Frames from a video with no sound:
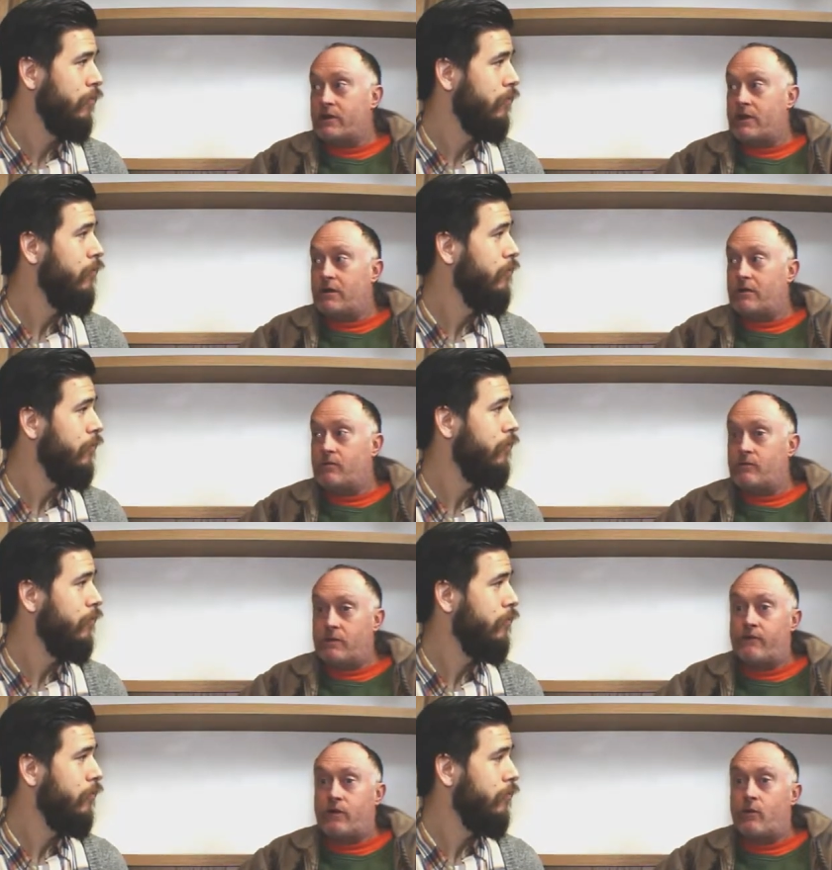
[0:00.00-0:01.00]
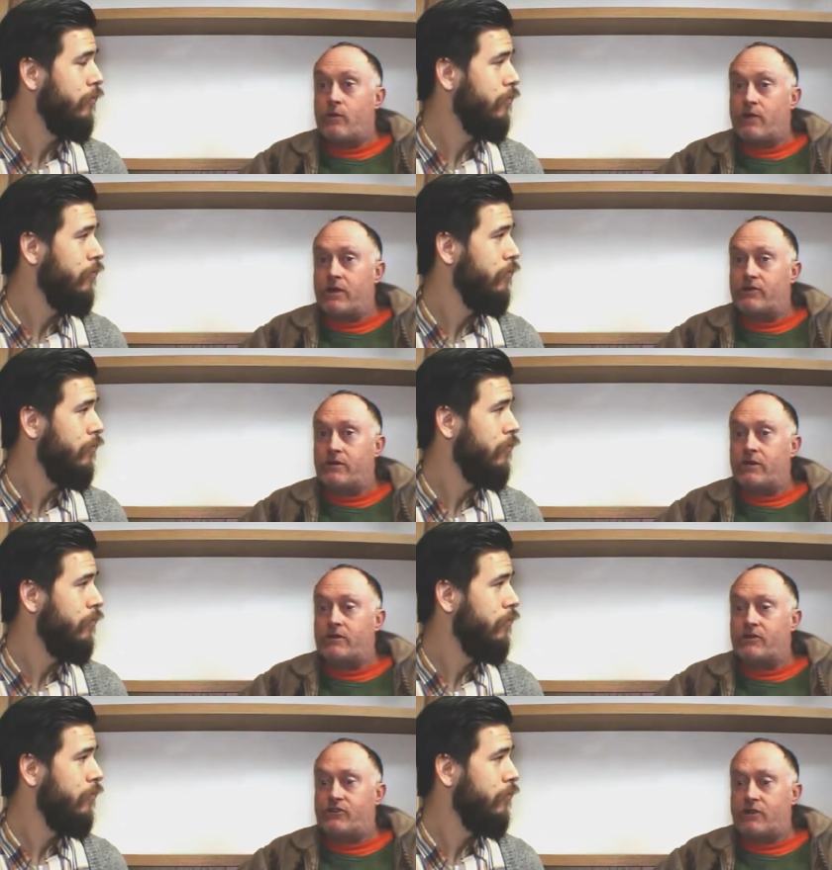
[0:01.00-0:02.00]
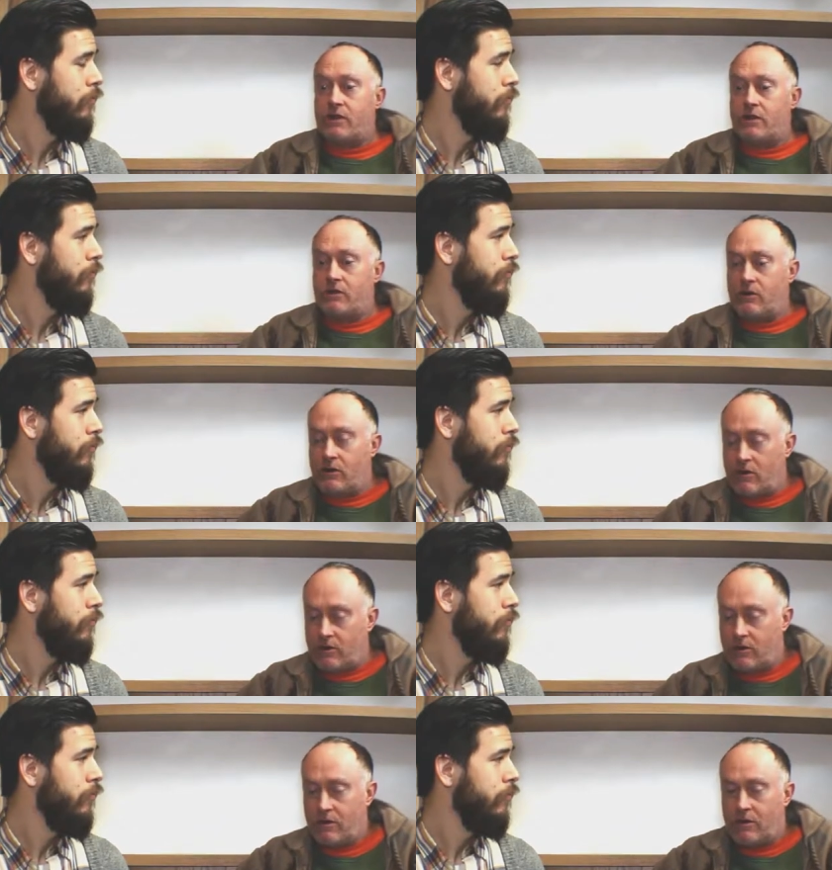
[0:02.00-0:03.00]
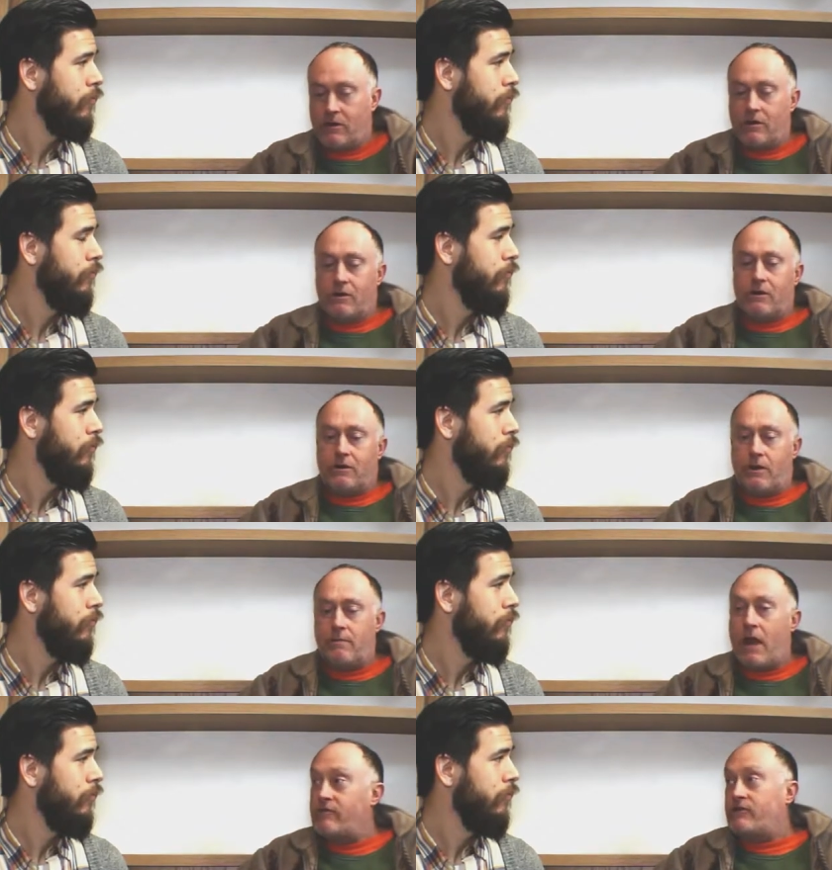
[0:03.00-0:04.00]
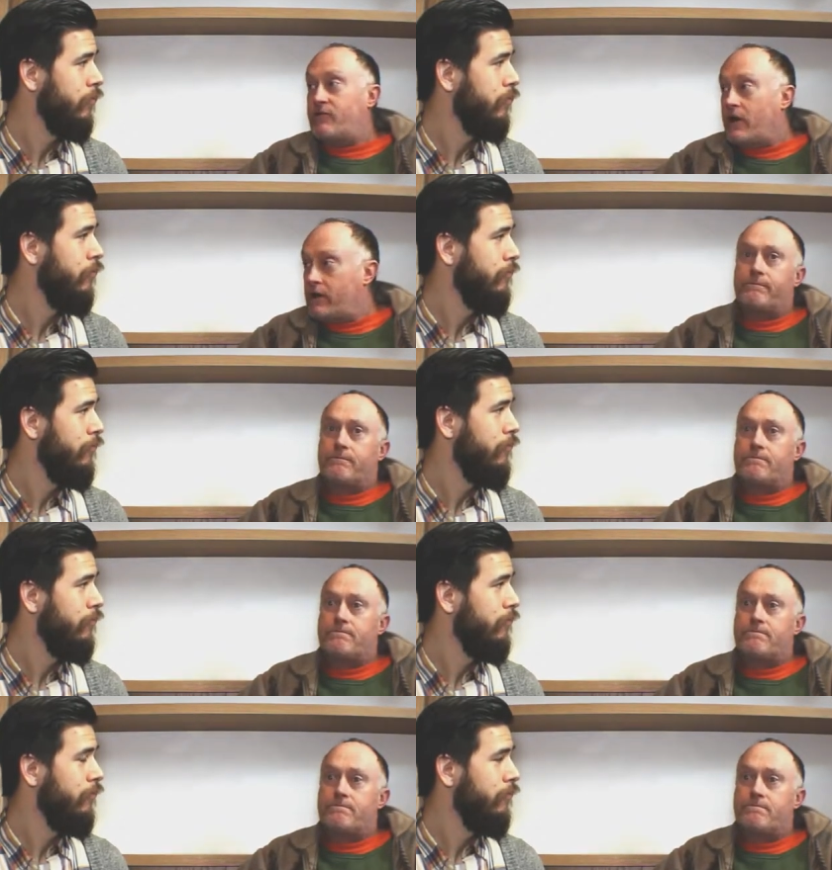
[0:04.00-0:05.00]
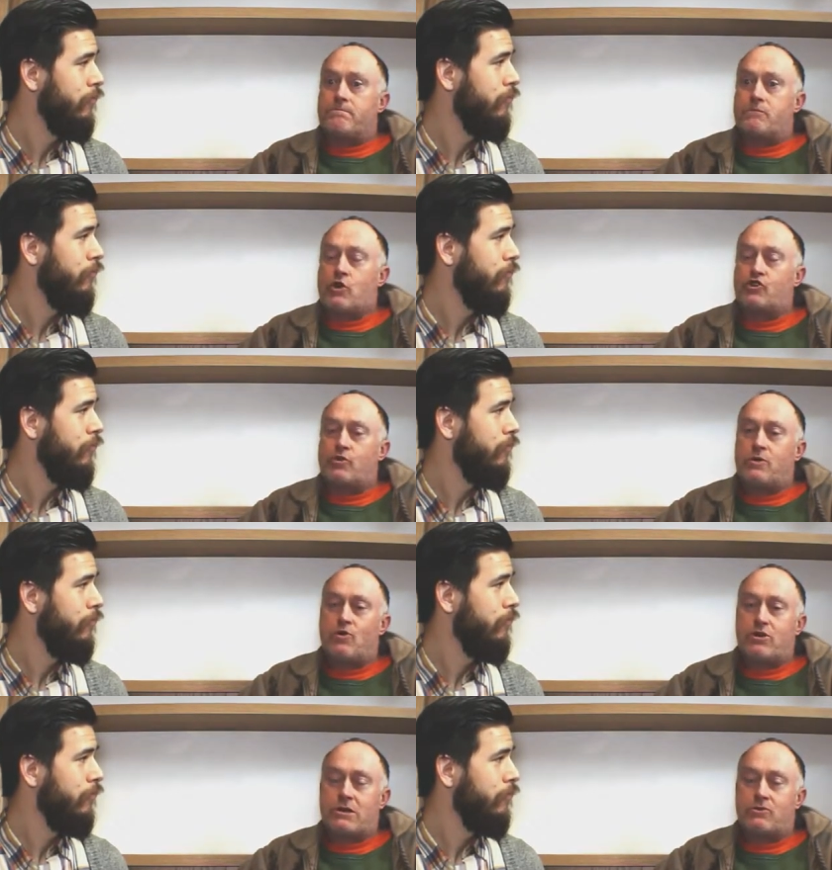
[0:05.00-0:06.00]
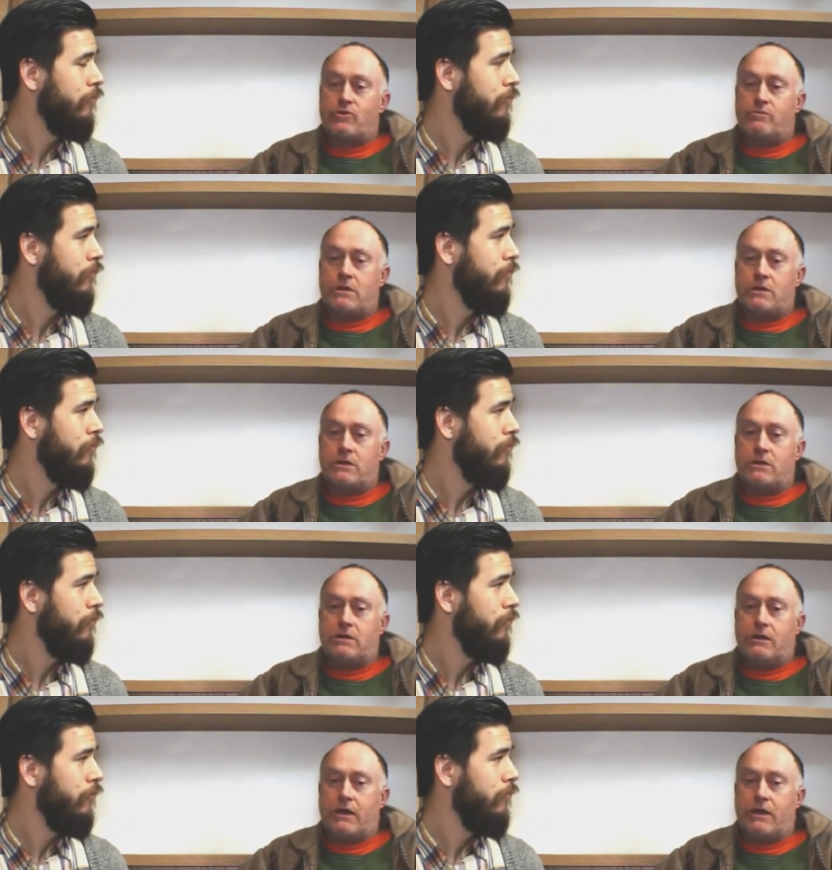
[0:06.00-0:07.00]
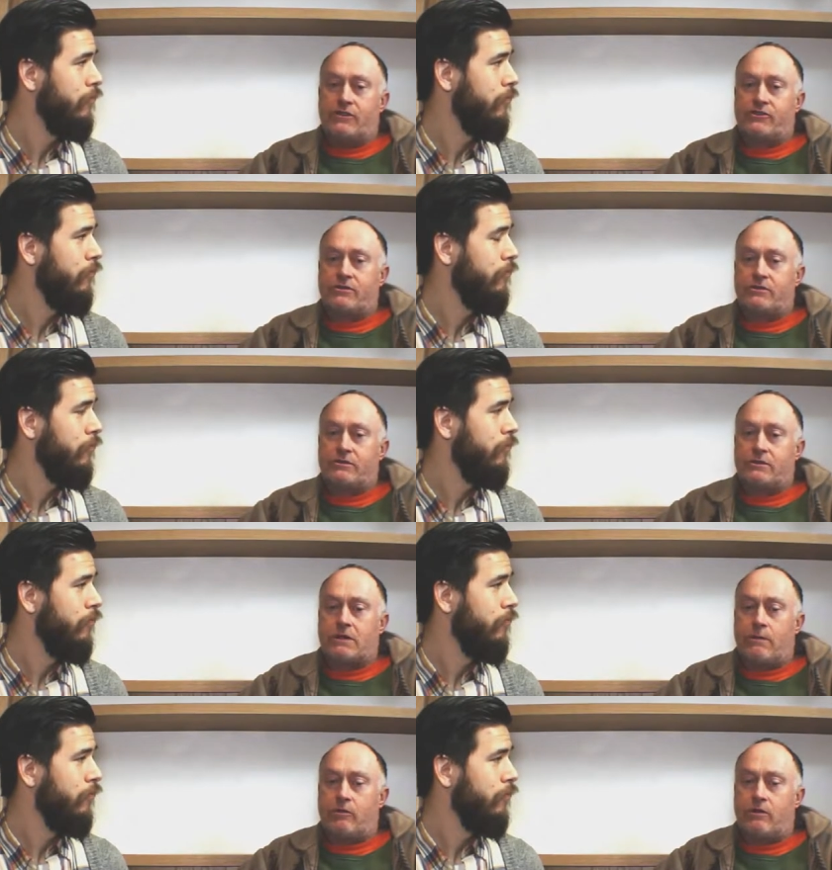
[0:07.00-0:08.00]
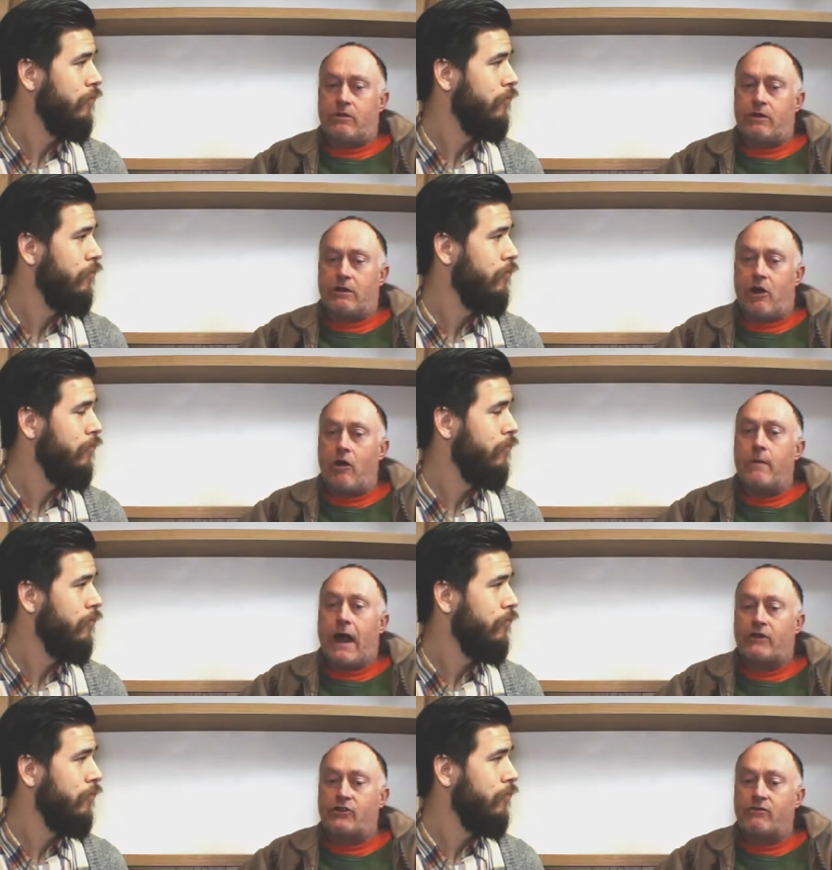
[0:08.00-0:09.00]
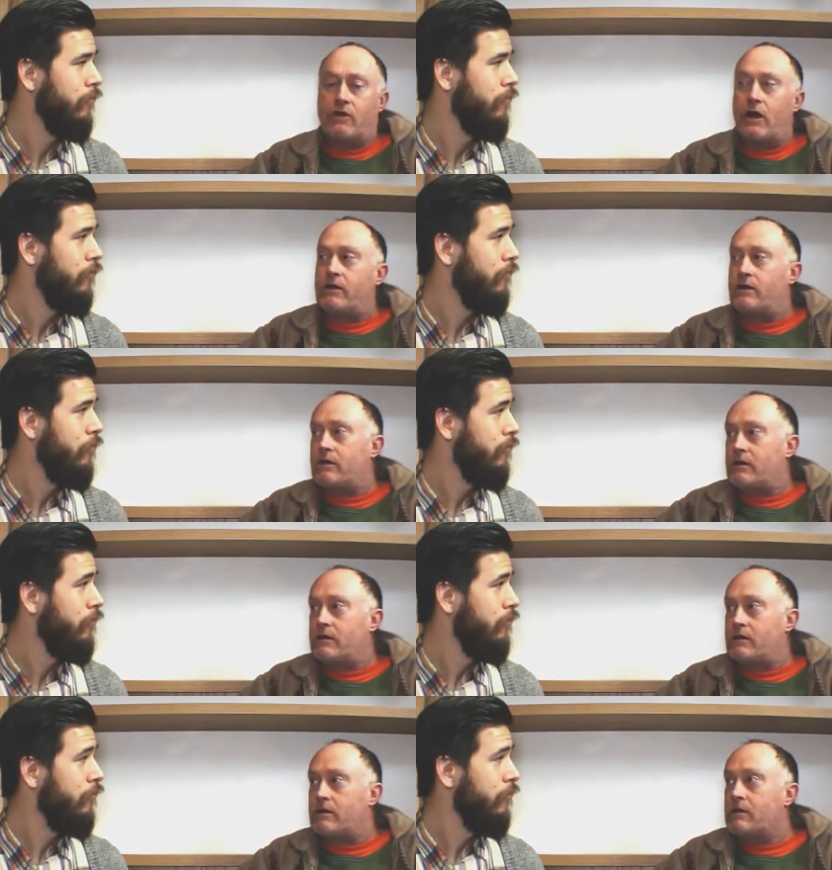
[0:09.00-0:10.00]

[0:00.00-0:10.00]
Speaker 1: that they've done with us and just seeing their them having fun. Most rewarding would be, I guess, a couple of the callbacks I've gotten and the